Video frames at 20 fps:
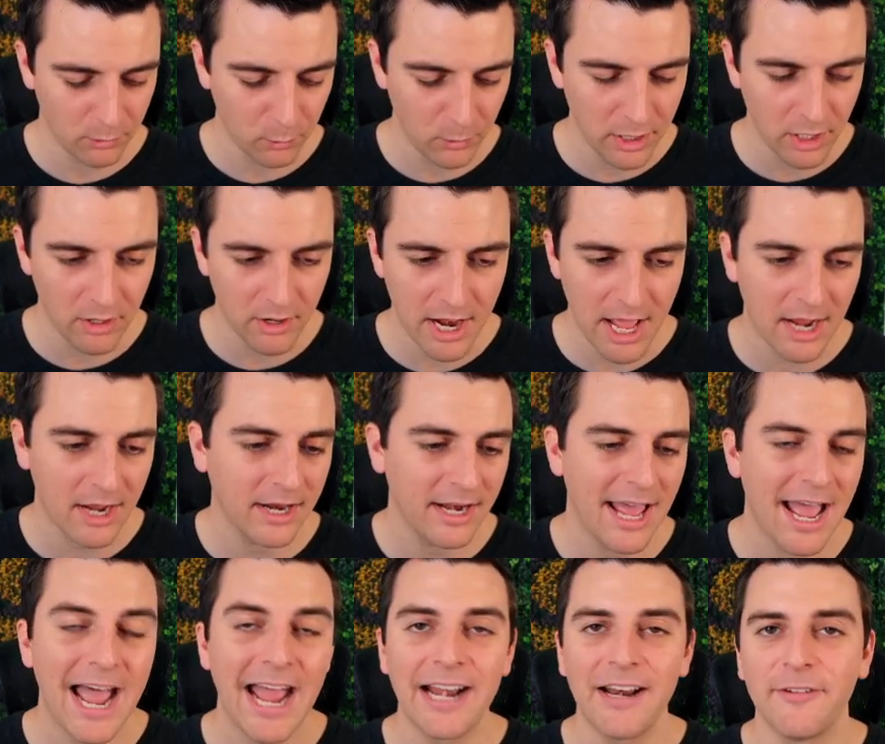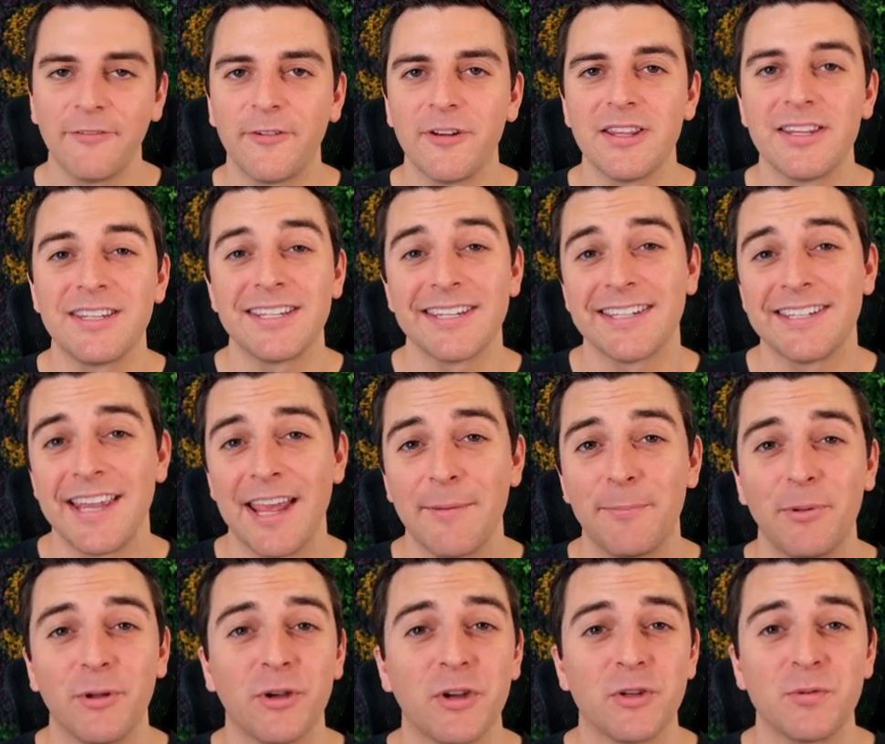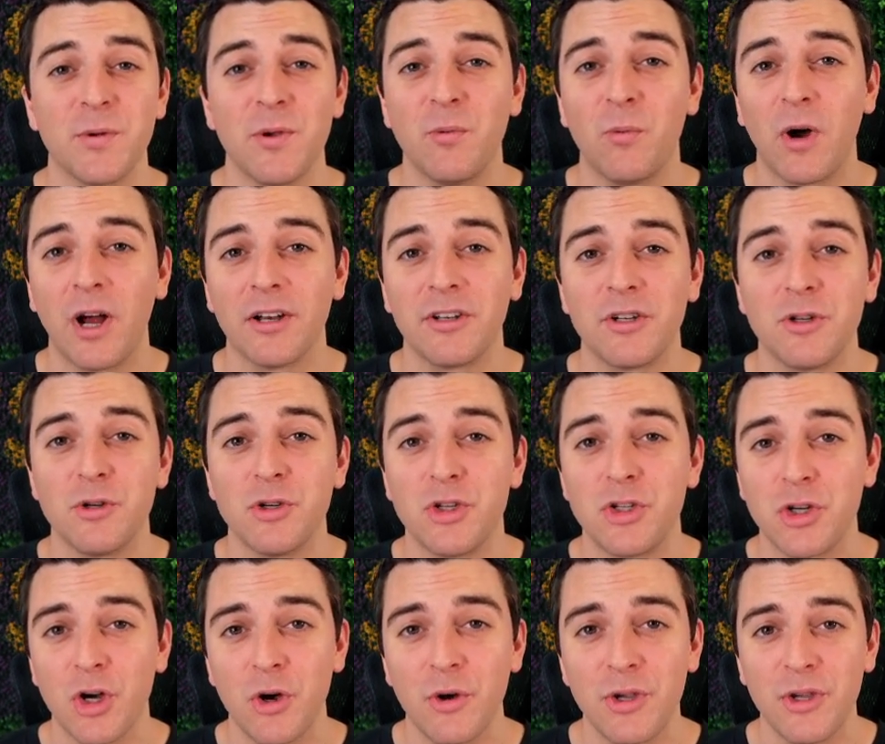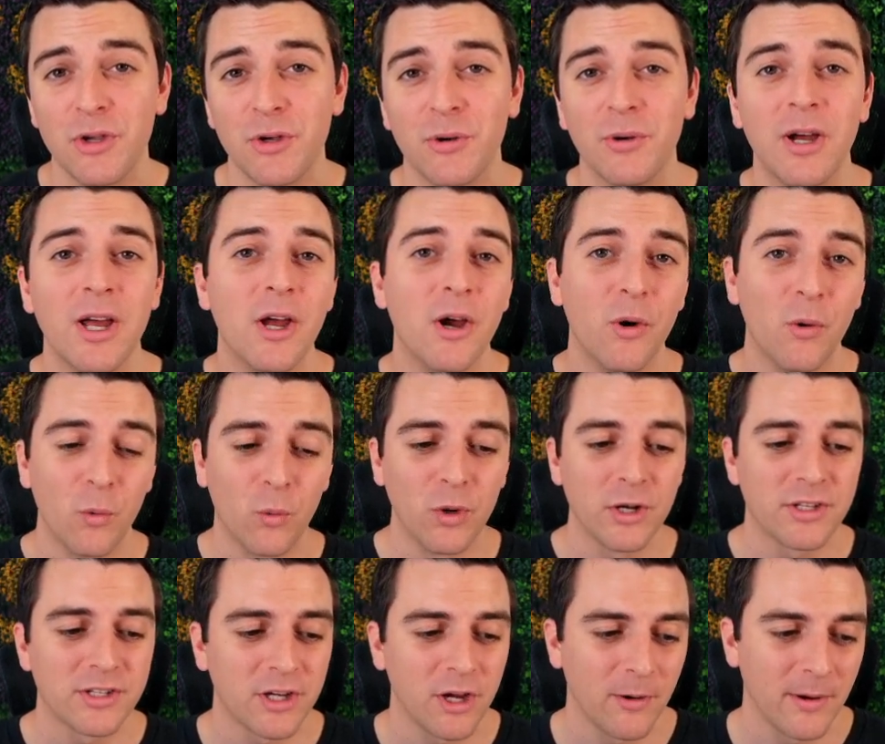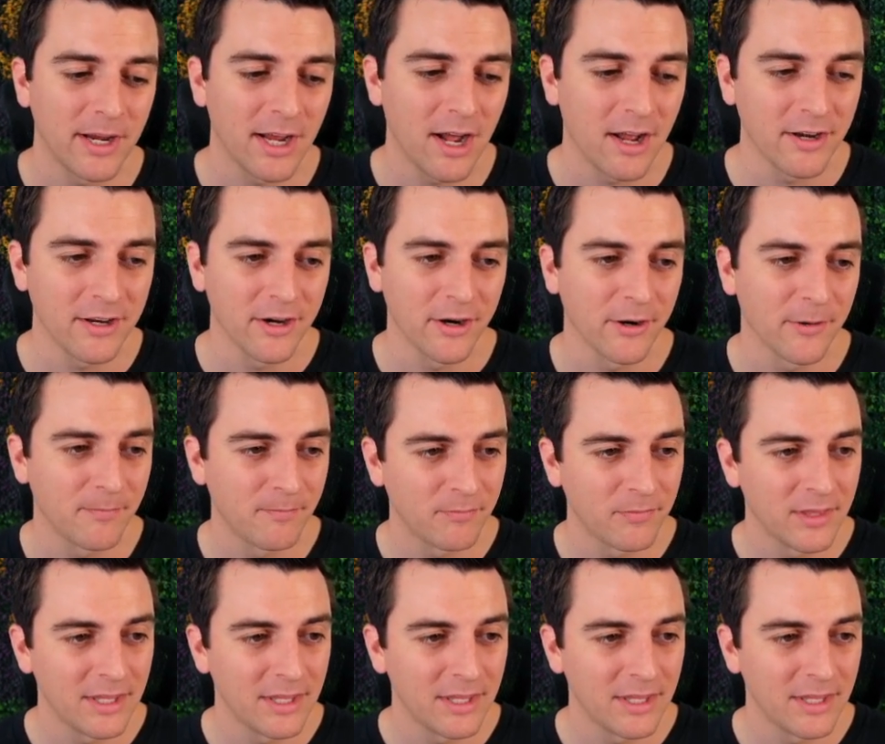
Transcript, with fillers: We are not going to hide it for this example because we want to show you what's going on here.